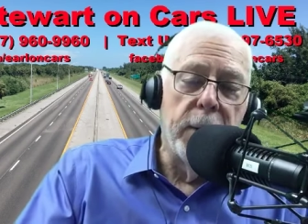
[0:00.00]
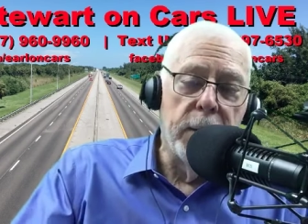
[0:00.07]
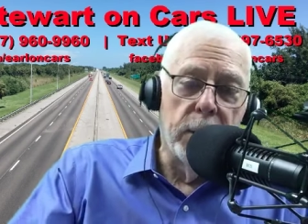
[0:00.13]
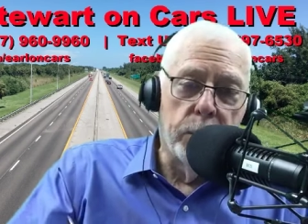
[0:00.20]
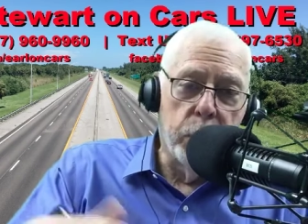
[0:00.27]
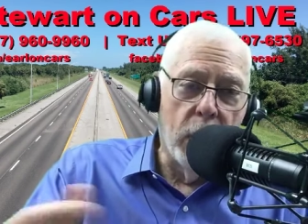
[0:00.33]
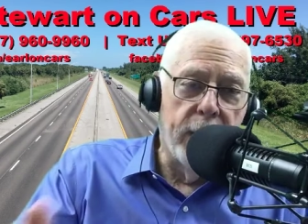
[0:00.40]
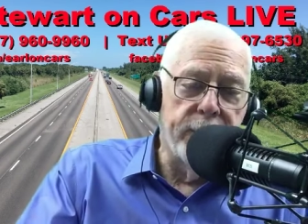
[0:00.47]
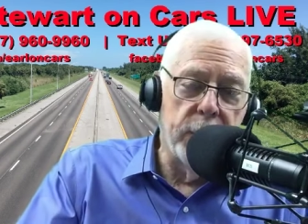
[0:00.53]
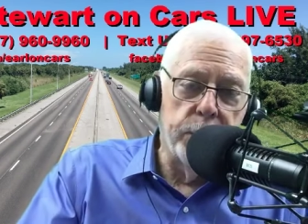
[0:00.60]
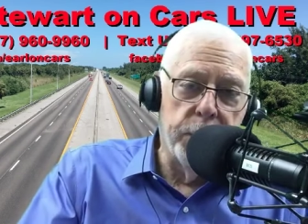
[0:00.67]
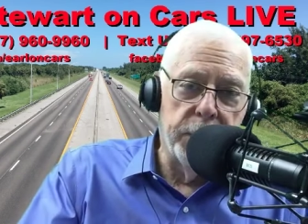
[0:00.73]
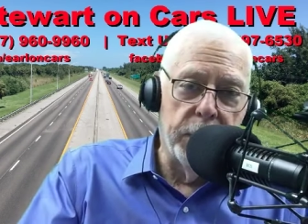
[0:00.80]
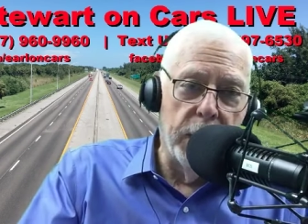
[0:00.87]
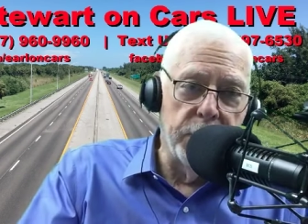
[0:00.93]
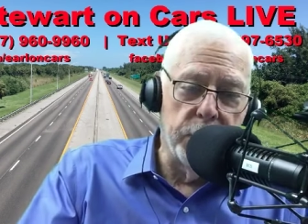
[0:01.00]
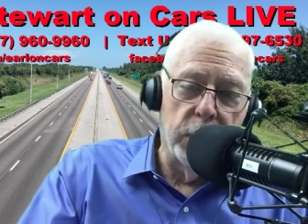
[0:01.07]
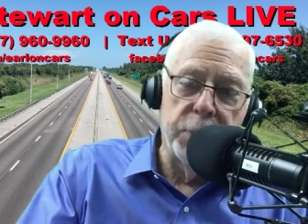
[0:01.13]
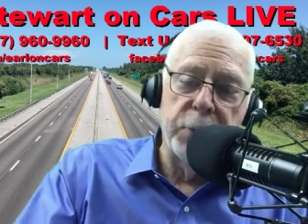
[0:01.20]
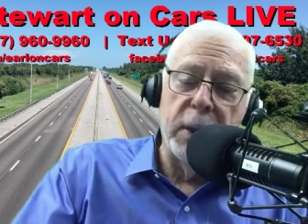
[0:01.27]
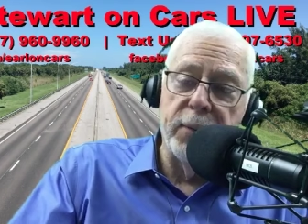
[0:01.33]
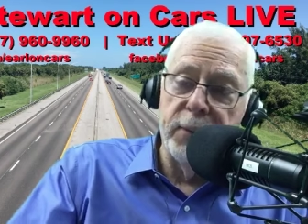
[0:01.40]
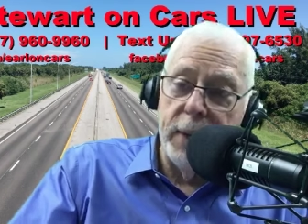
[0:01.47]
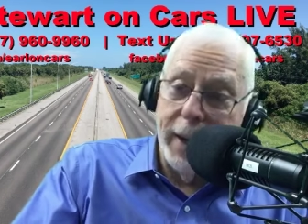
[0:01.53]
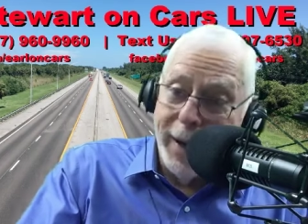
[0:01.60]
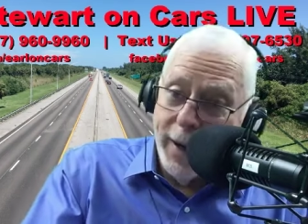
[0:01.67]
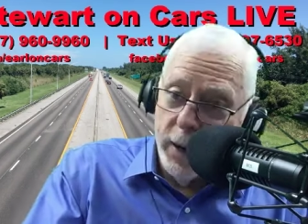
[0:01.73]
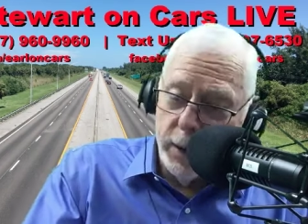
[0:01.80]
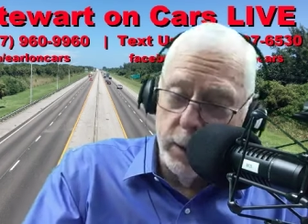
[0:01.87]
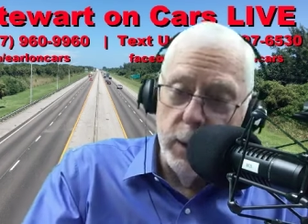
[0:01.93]
then their profit potential is even
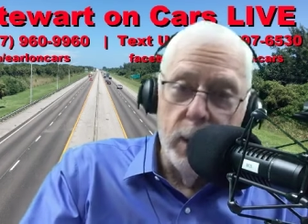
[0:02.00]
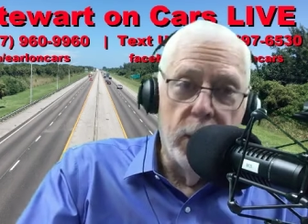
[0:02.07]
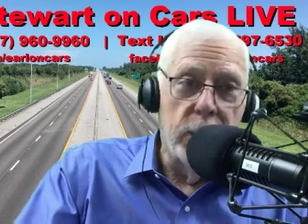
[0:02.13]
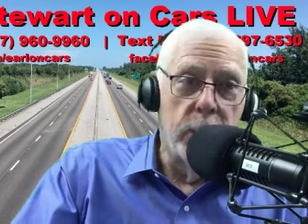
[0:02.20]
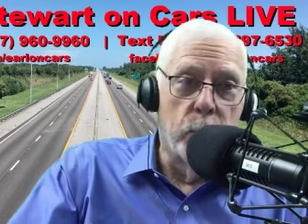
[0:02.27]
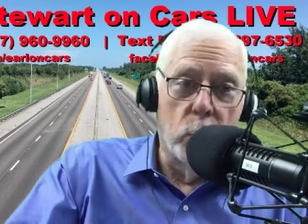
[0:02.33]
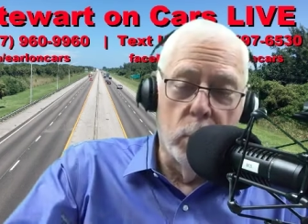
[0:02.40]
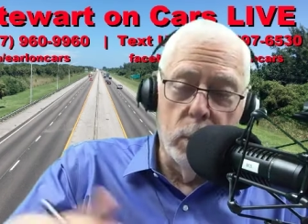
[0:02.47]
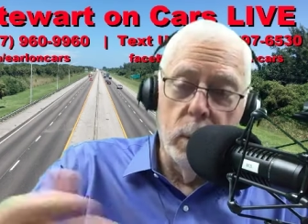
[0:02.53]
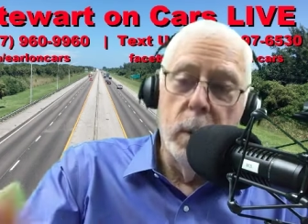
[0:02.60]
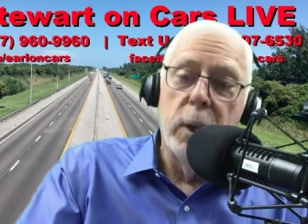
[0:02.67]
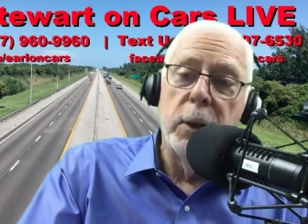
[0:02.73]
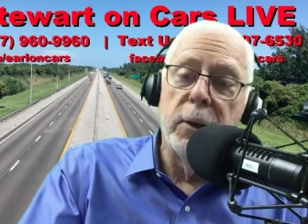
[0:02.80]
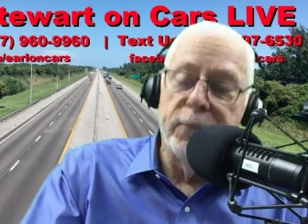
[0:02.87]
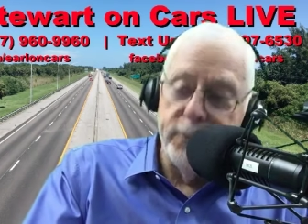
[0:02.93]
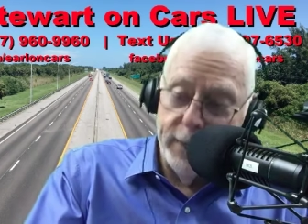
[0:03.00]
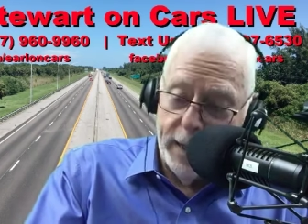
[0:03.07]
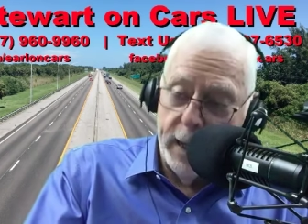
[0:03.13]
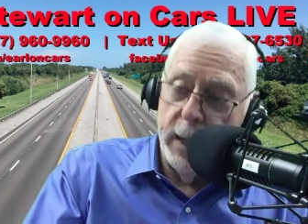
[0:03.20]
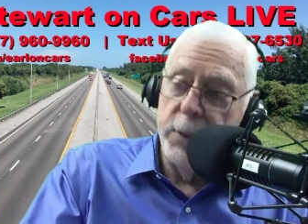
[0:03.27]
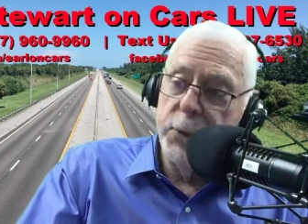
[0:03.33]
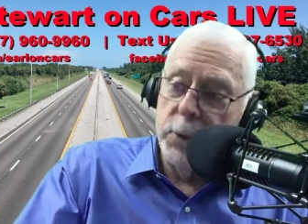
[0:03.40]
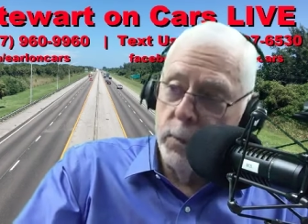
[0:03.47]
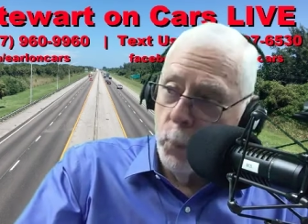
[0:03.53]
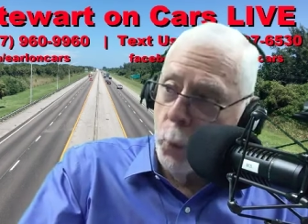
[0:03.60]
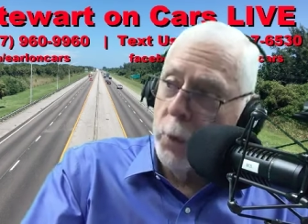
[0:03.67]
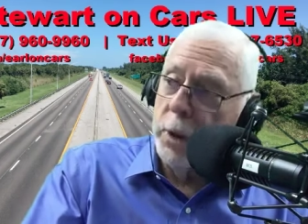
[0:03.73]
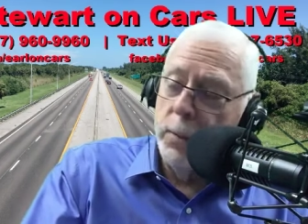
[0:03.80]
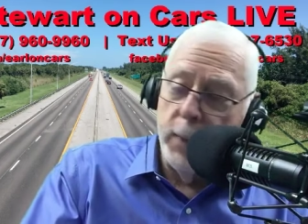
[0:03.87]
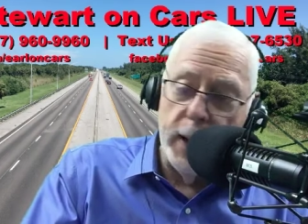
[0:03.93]
higher. The more you finance, the
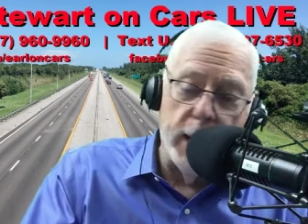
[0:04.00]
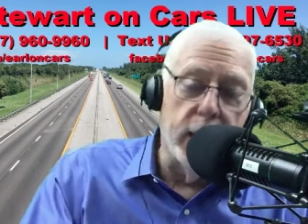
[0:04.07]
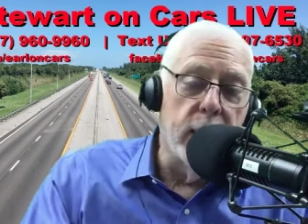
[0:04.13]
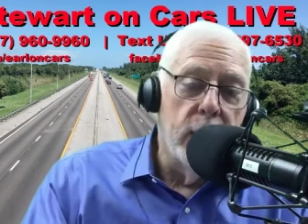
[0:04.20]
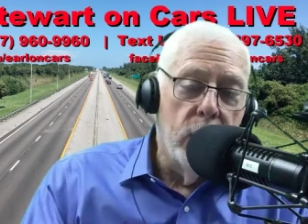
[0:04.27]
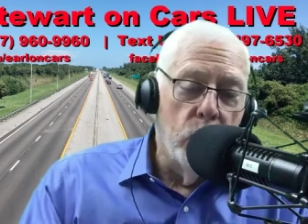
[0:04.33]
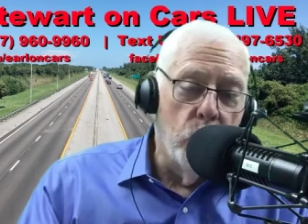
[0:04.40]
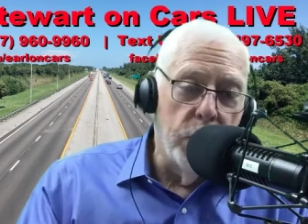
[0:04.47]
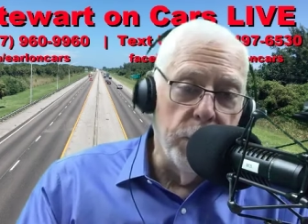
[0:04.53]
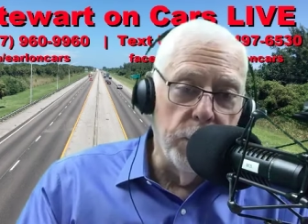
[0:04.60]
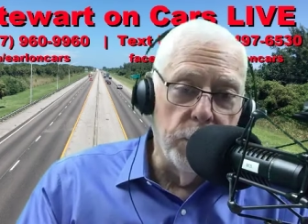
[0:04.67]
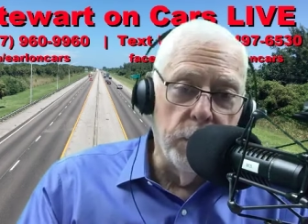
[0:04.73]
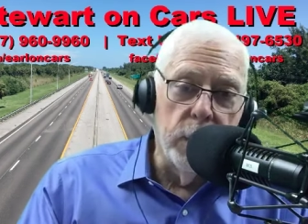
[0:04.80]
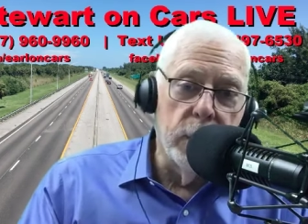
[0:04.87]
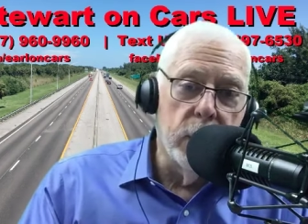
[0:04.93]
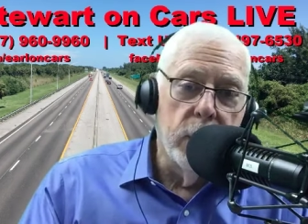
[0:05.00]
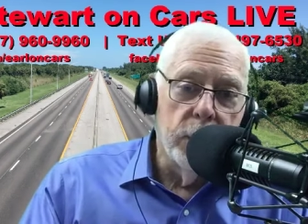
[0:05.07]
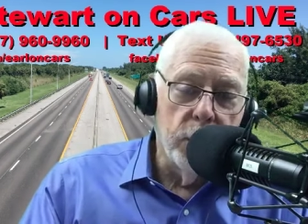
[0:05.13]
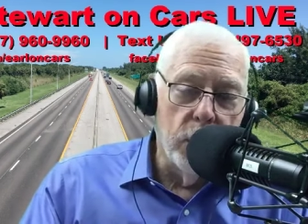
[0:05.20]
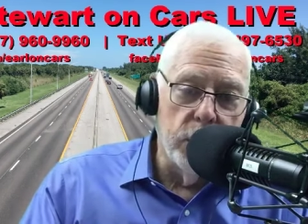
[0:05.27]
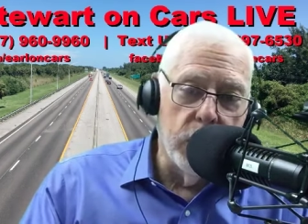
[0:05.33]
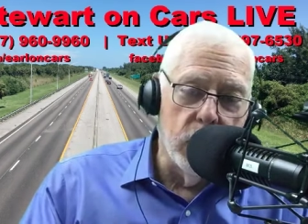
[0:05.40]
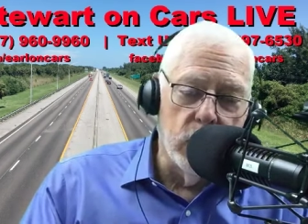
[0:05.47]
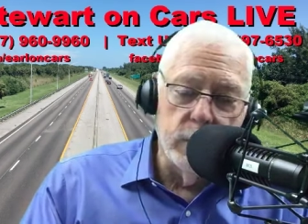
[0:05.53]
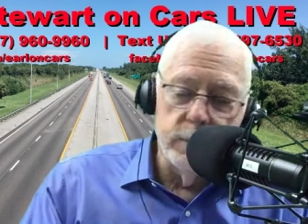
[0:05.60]
more you make when you're a car